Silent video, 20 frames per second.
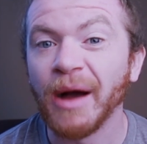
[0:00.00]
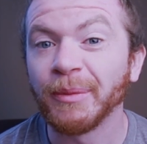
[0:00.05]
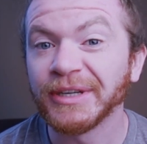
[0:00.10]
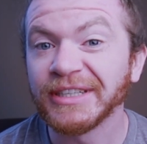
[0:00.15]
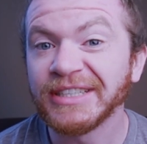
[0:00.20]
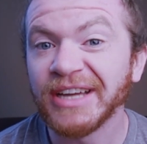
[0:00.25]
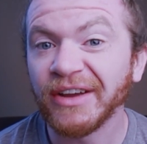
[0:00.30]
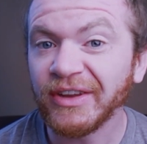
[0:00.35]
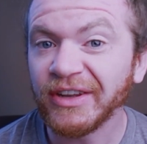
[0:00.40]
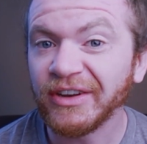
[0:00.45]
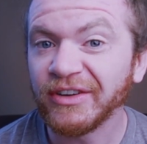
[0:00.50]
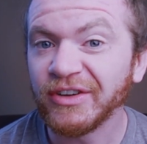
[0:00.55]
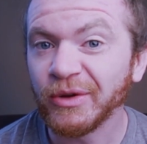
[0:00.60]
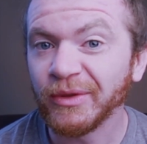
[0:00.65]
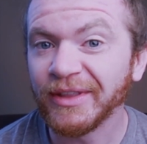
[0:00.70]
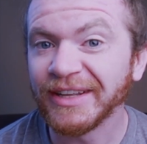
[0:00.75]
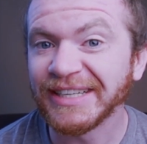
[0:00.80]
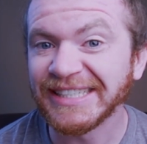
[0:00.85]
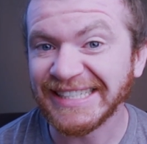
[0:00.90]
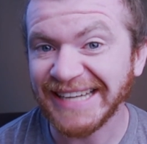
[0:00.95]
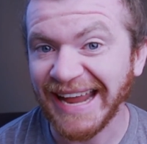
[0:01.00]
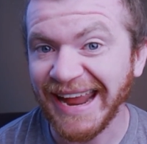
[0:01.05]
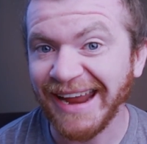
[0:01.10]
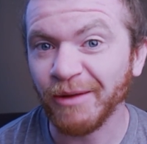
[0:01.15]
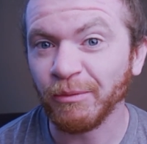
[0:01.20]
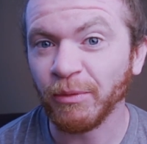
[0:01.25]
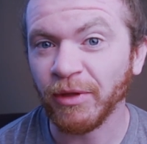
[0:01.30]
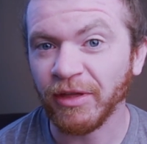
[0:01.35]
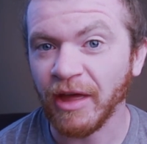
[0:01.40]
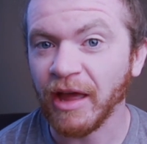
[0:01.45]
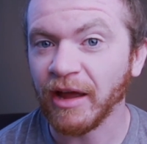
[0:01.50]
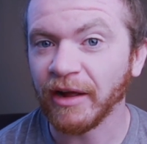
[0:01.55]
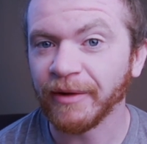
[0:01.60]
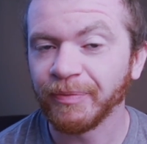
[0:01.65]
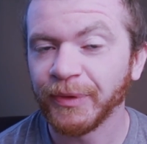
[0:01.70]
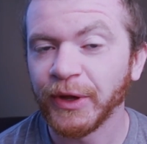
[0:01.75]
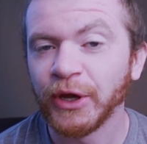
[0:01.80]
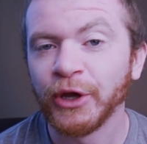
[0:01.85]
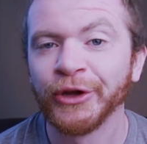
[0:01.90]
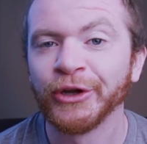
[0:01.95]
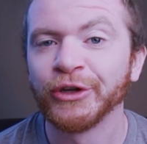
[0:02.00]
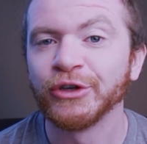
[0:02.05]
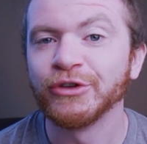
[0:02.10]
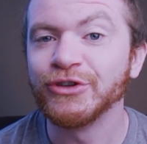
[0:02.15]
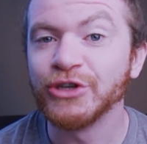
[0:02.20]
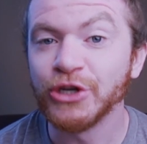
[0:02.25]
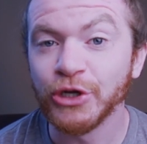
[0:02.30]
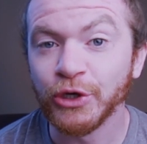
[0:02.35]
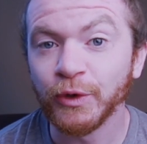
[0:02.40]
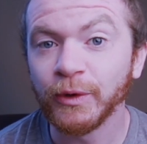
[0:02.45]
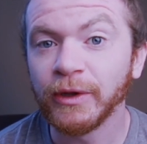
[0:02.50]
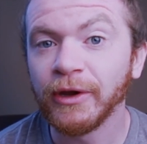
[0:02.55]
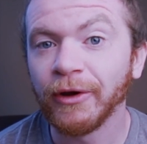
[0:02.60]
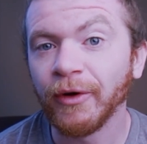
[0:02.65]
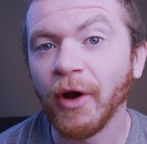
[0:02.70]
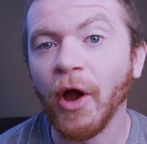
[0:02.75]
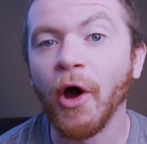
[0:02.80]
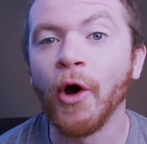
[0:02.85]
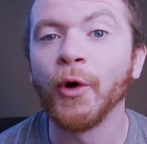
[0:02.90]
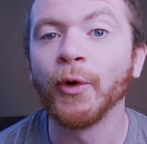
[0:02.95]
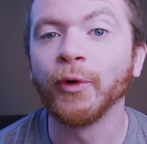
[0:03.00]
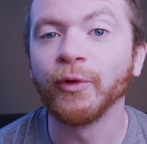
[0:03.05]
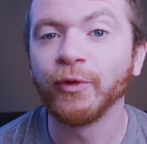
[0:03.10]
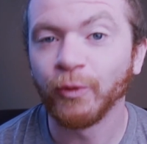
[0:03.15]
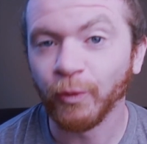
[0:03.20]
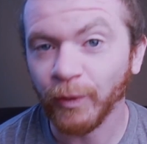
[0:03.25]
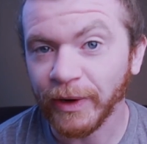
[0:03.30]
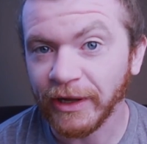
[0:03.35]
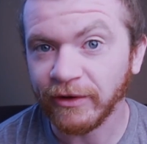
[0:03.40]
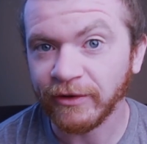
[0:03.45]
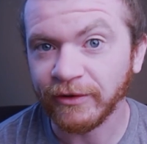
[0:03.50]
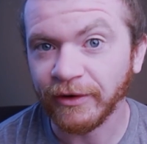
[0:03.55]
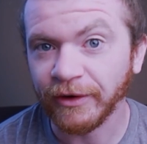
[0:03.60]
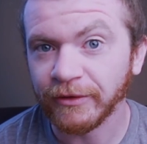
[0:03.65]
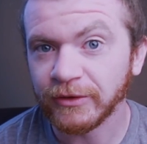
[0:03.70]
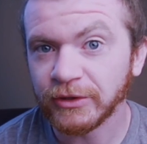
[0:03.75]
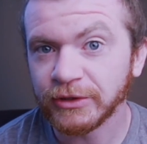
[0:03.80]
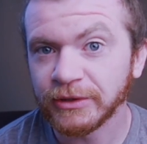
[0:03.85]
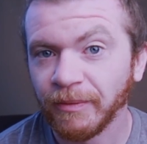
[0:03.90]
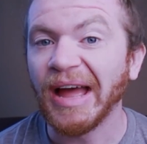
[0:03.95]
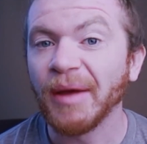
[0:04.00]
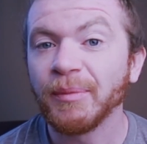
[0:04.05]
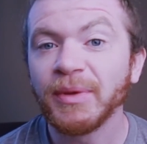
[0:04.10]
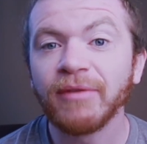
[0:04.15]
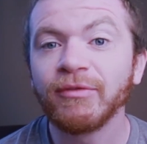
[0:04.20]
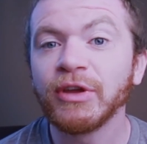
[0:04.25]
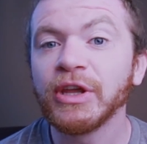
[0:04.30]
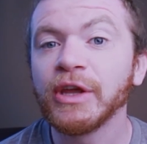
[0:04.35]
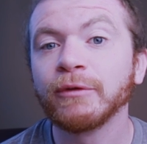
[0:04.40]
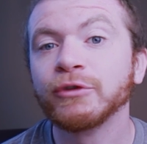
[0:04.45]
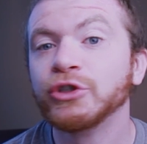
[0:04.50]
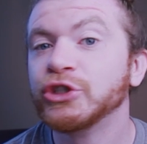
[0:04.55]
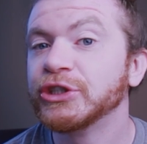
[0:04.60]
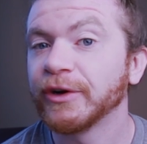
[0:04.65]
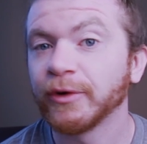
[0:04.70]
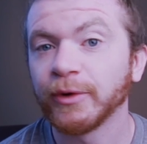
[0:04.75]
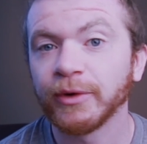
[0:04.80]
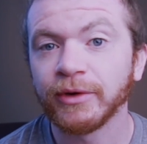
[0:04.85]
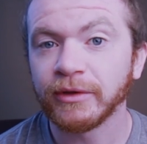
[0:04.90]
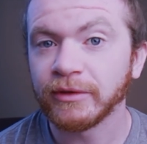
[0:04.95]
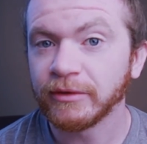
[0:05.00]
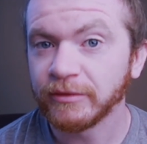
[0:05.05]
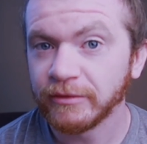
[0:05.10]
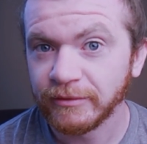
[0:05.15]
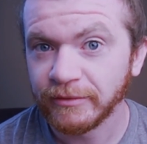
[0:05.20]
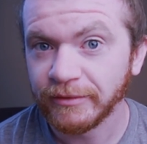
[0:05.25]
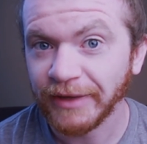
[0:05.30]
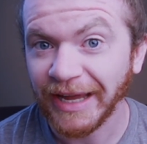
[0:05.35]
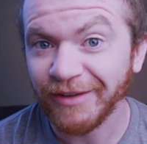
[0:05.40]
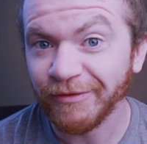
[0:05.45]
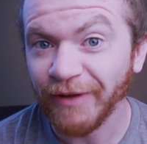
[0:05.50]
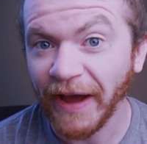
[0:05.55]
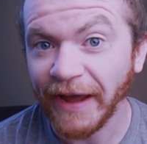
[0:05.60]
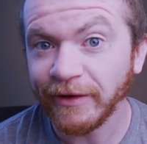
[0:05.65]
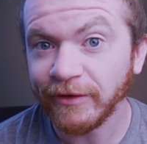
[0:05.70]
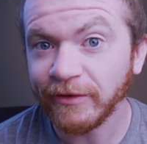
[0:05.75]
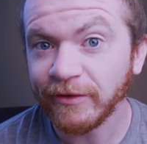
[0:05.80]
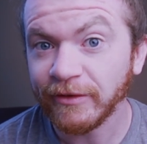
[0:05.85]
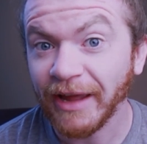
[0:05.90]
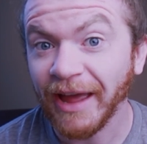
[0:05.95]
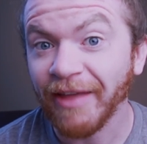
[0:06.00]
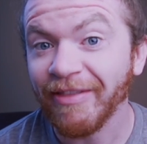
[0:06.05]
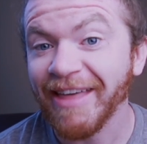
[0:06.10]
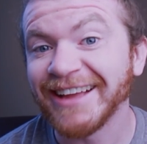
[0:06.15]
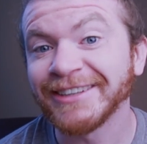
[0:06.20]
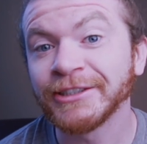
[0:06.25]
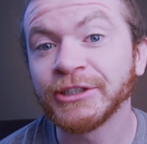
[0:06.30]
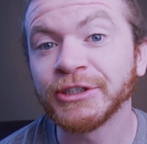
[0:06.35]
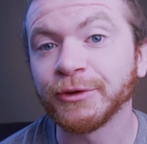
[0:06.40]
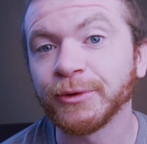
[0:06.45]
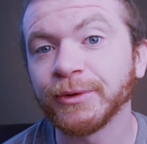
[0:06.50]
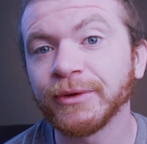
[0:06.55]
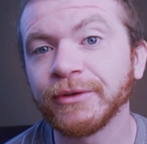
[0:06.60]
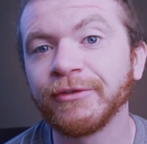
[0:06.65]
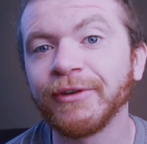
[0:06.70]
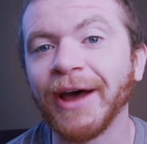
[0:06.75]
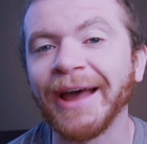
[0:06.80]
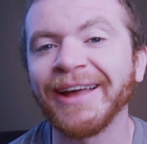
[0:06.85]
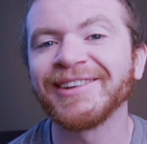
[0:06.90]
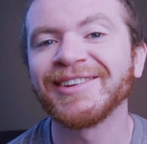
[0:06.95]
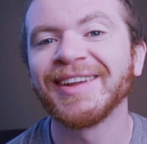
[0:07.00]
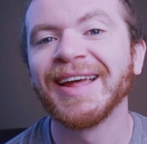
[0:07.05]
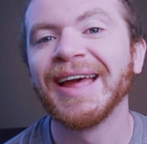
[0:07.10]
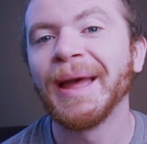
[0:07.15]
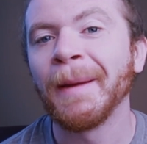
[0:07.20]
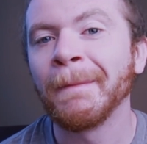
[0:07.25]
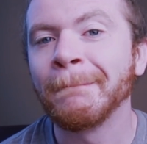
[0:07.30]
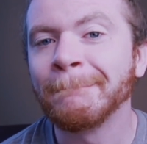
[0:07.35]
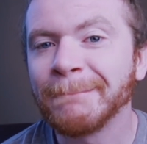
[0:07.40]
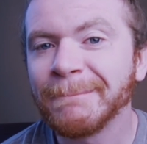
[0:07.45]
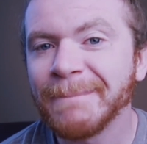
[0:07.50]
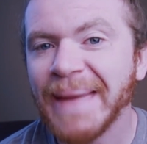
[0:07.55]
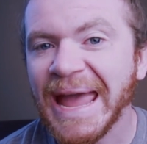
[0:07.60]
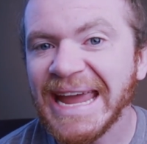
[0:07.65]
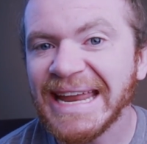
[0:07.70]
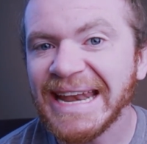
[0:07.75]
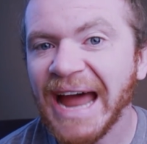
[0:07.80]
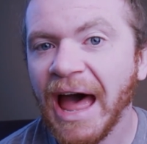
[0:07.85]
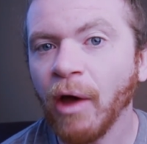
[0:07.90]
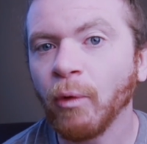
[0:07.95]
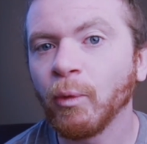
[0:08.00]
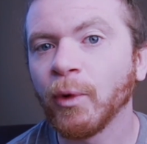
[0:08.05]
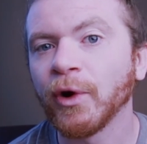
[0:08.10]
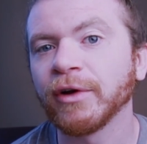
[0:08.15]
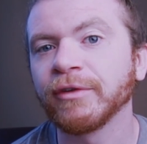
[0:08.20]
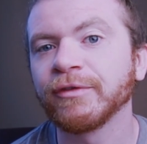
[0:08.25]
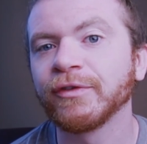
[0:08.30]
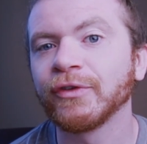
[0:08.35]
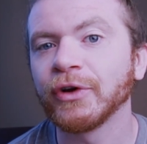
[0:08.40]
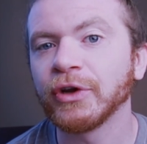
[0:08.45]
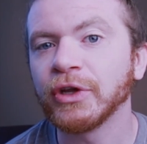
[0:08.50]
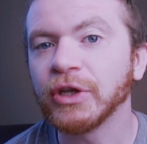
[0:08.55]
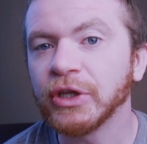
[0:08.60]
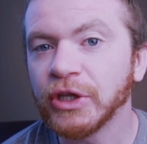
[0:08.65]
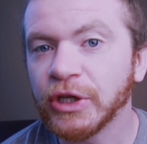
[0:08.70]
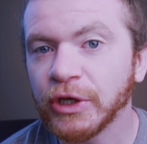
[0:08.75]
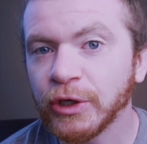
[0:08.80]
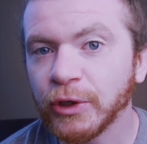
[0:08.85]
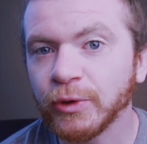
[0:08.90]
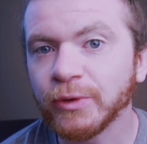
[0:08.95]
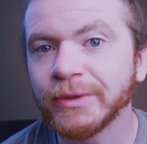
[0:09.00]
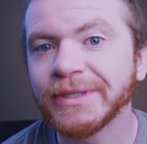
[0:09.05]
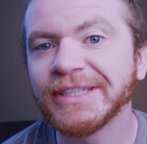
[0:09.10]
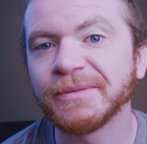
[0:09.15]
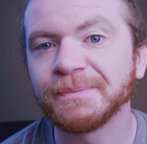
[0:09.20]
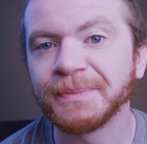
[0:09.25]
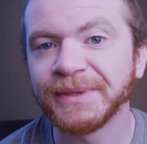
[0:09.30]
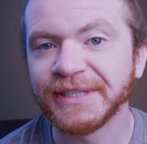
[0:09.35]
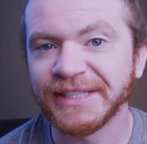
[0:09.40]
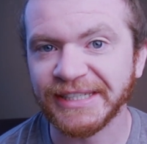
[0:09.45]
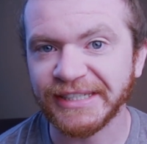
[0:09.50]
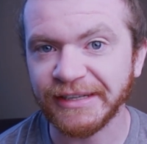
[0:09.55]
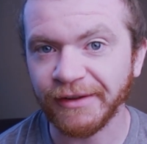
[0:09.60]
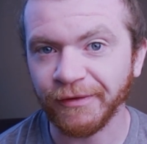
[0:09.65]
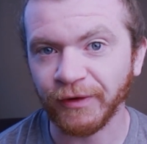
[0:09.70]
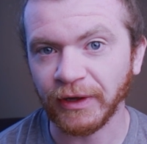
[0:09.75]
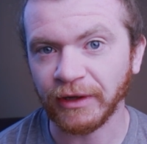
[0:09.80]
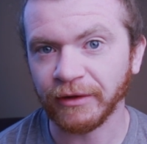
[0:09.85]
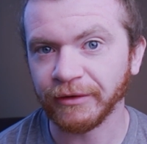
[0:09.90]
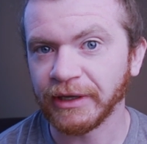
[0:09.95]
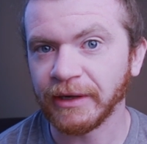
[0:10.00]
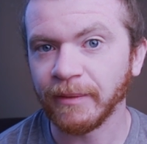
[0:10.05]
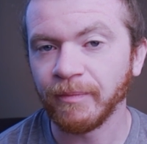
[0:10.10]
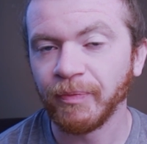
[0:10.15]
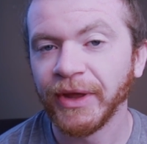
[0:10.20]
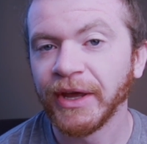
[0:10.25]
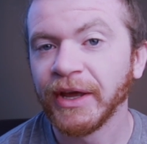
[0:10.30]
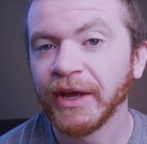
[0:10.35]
I'm going to tell you to do the same thing. Do your own research. I'm giving you general advice, and that general advice may not work for you specifically.